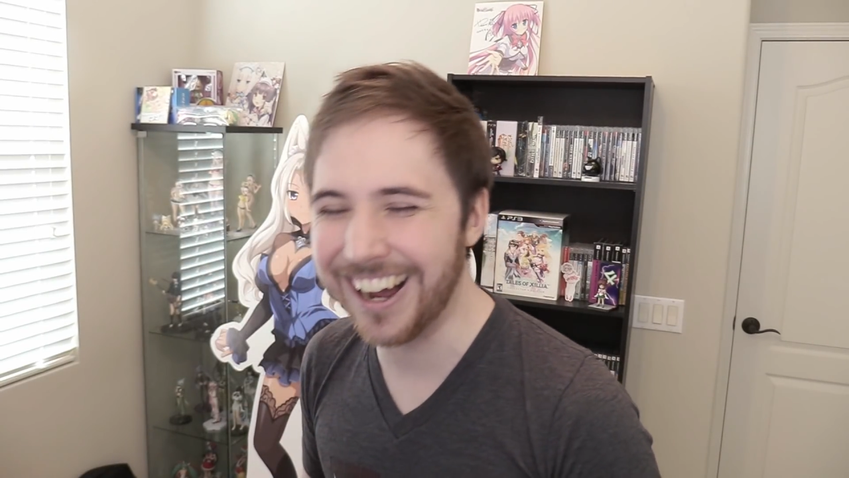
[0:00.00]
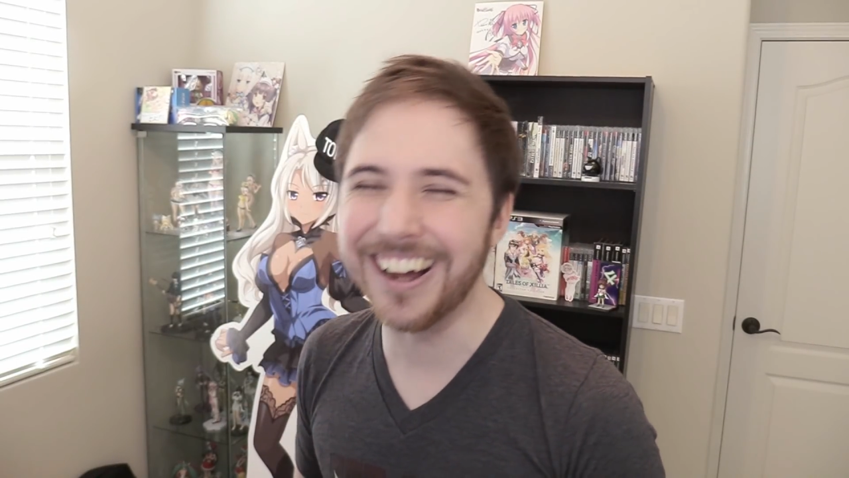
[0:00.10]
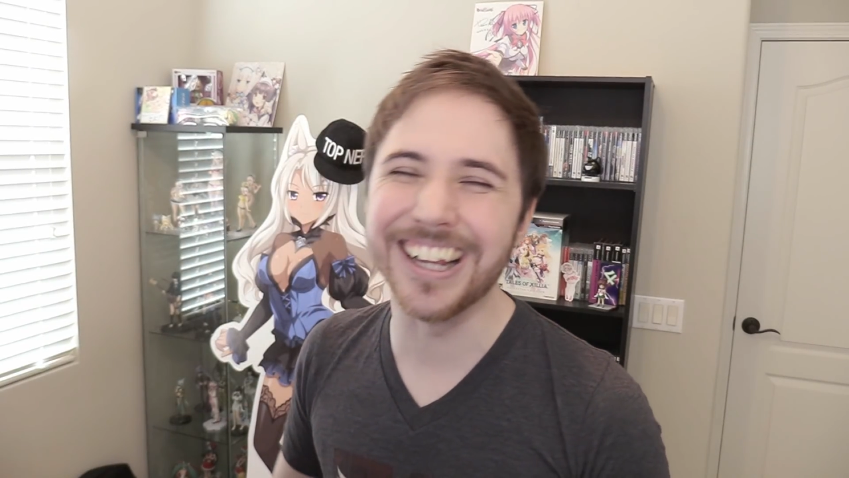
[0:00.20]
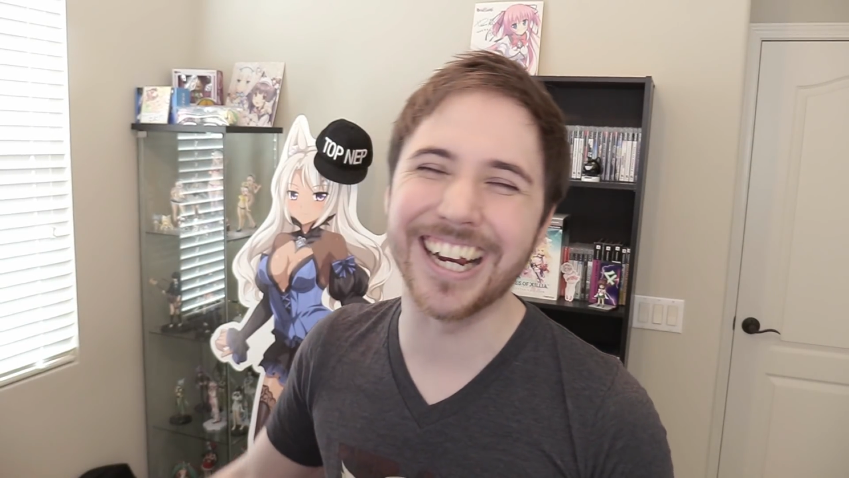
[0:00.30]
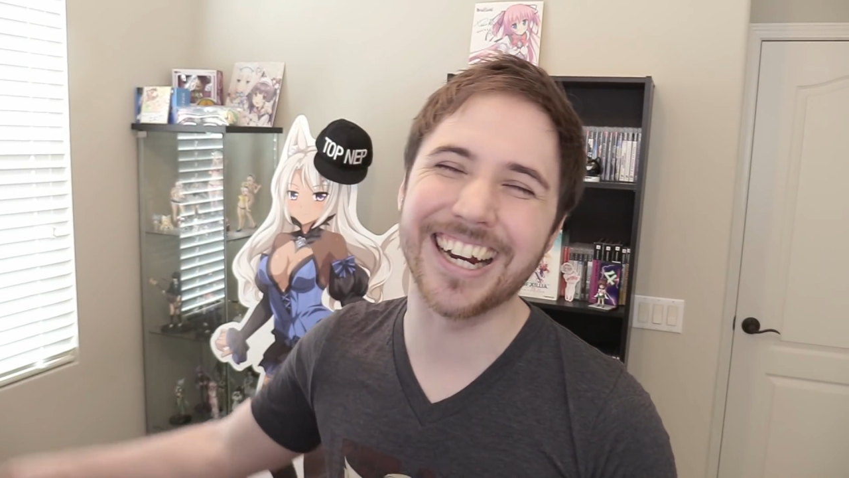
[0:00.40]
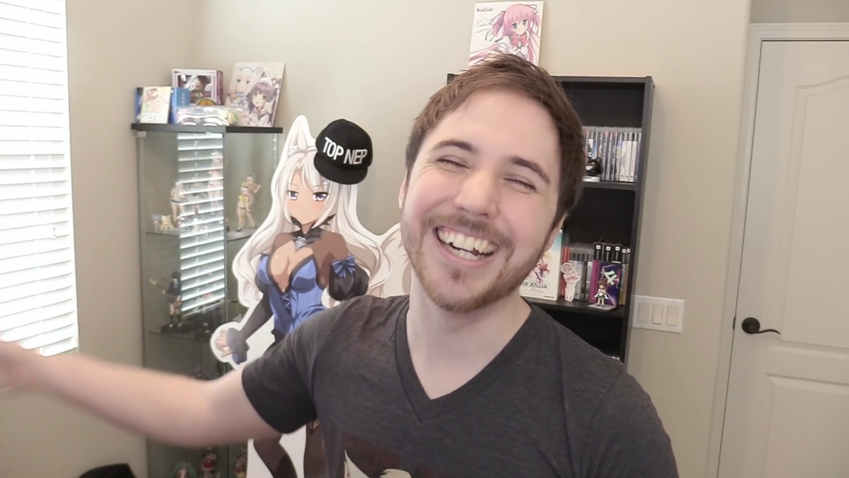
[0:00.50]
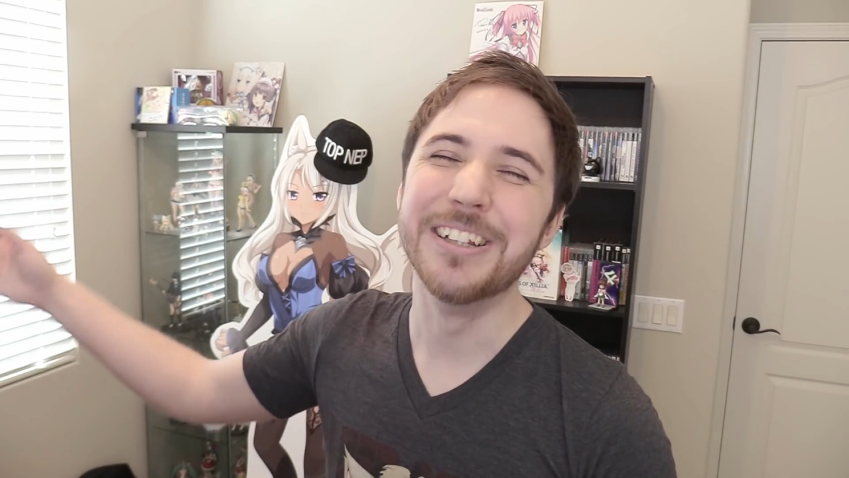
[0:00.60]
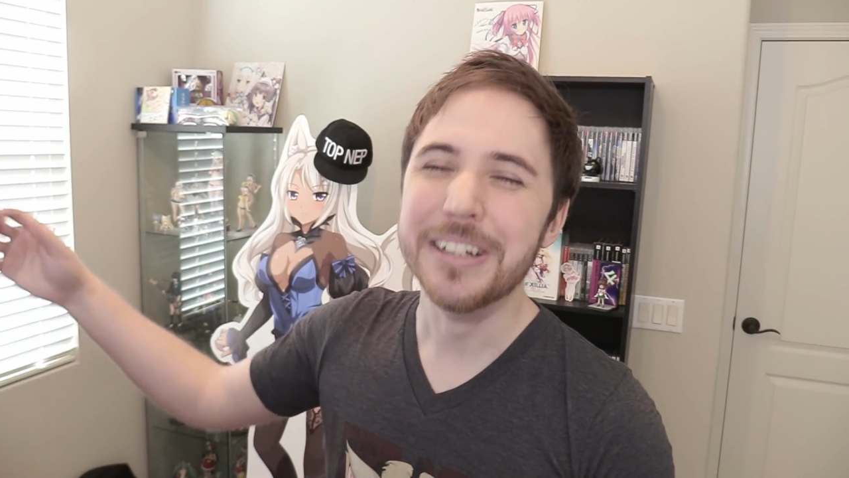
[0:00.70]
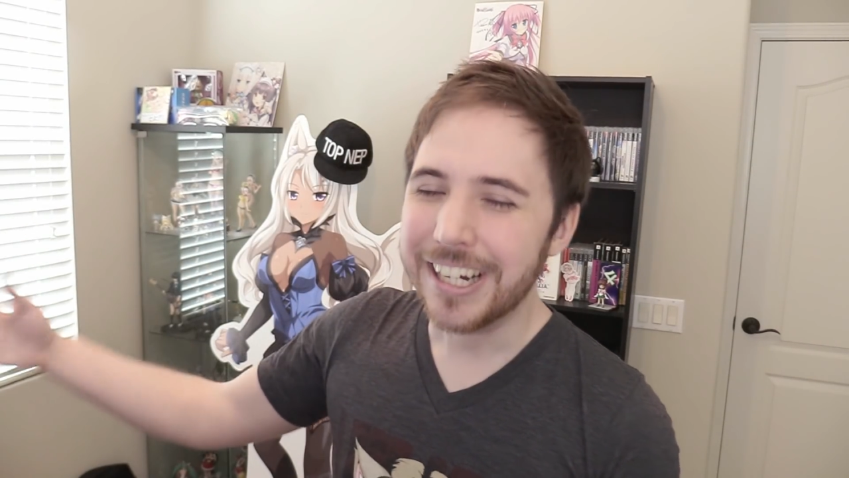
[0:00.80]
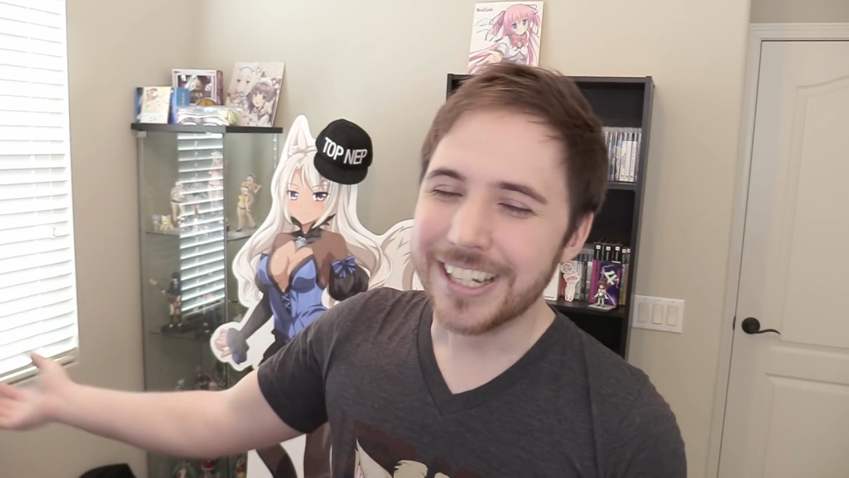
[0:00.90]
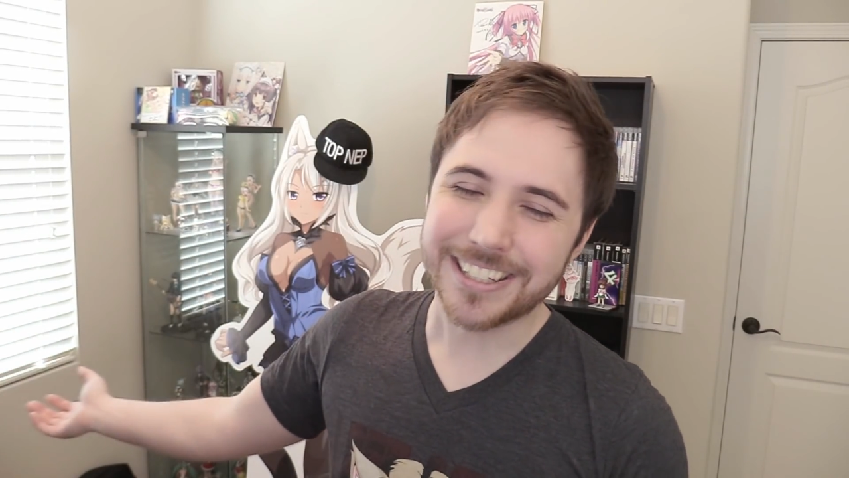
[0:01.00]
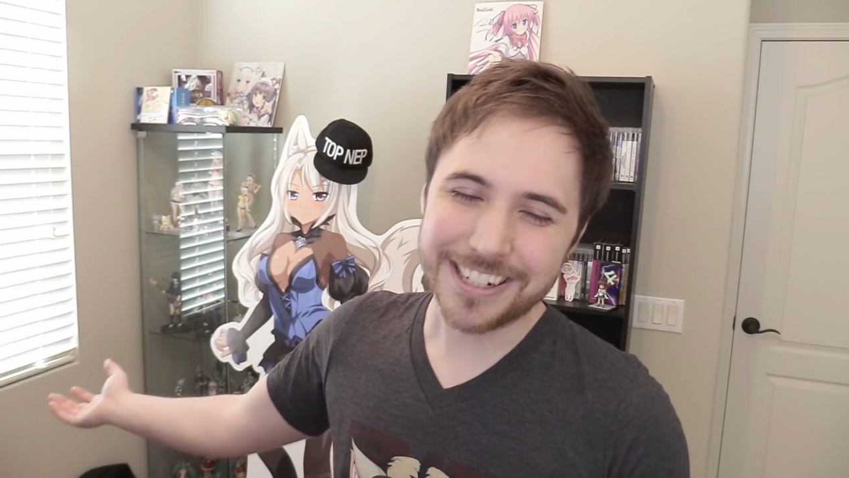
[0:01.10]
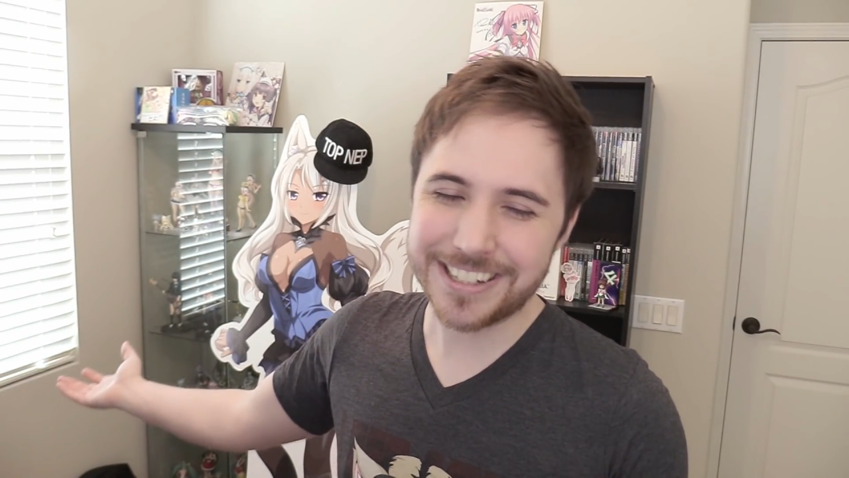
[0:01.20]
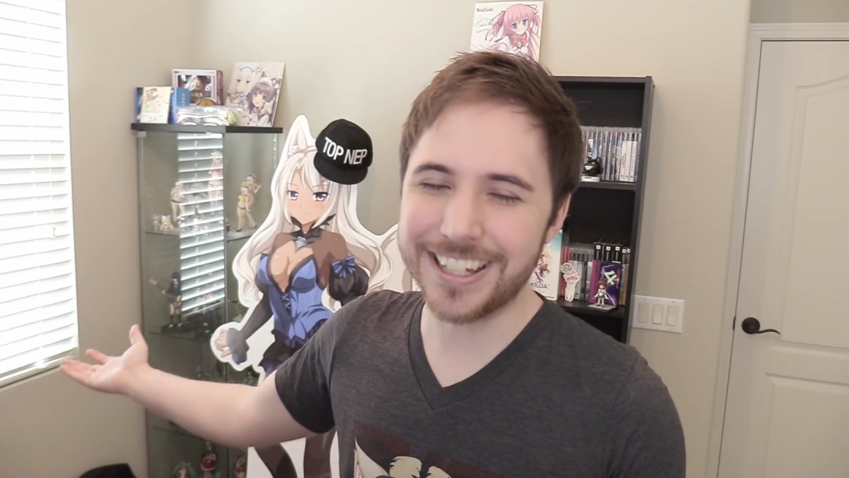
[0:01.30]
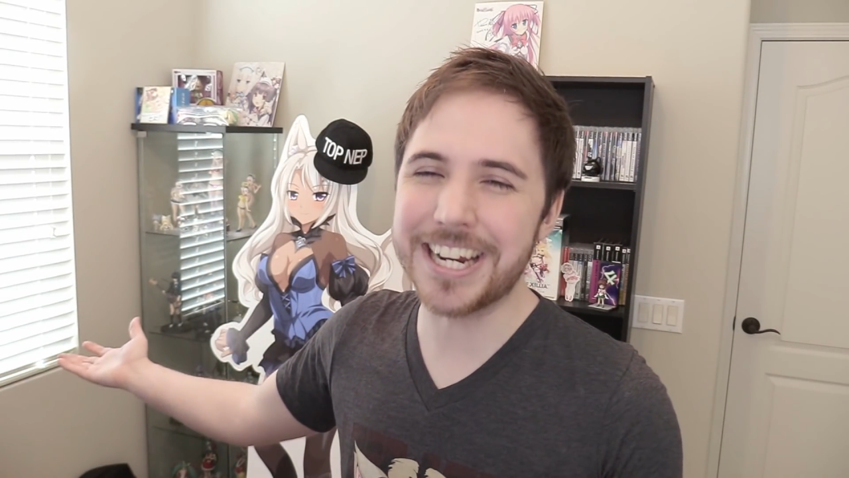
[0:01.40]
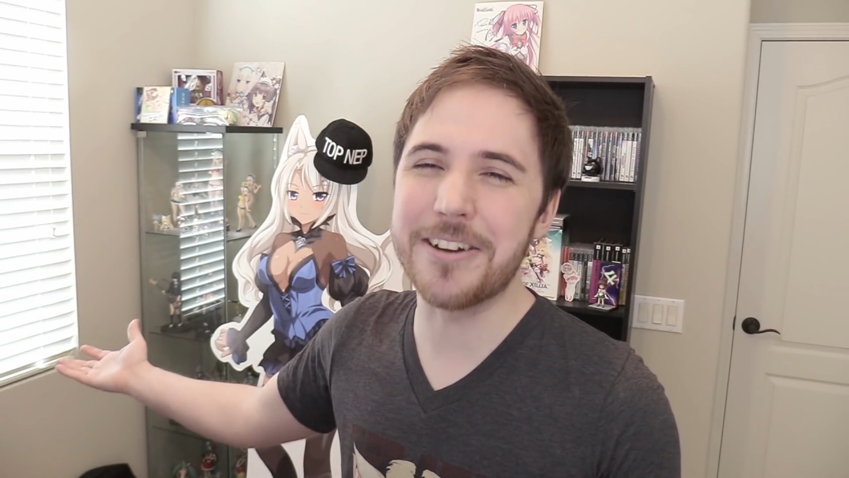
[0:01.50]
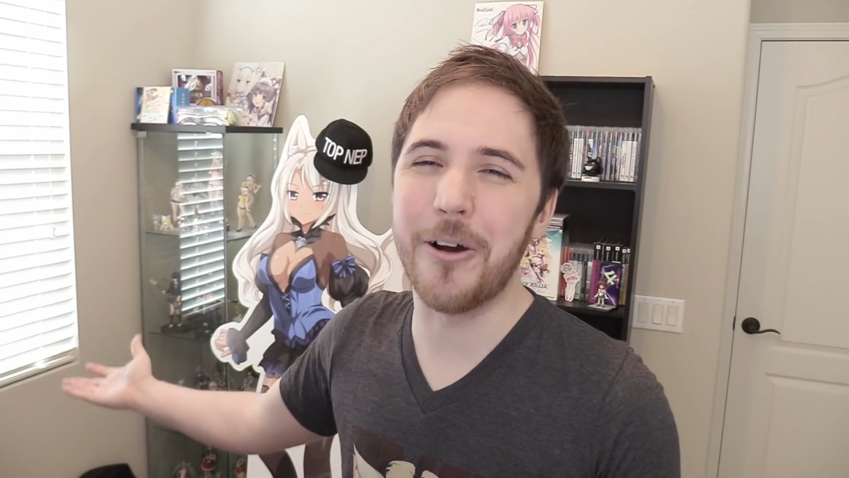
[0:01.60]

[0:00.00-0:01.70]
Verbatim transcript: know, like, it's just like